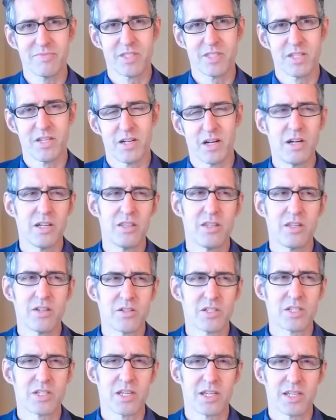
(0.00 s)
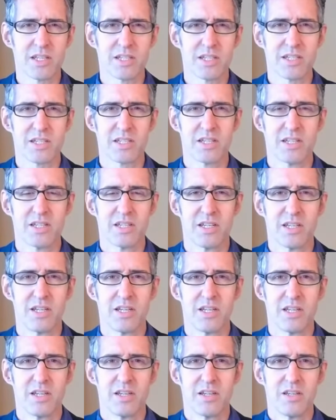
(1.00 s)
on those things
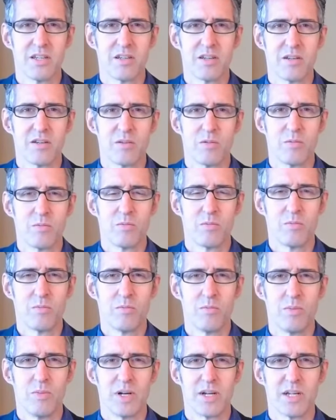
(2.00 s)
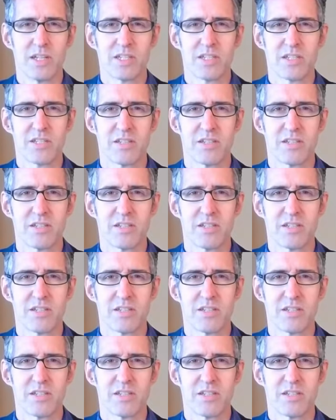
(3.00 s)
but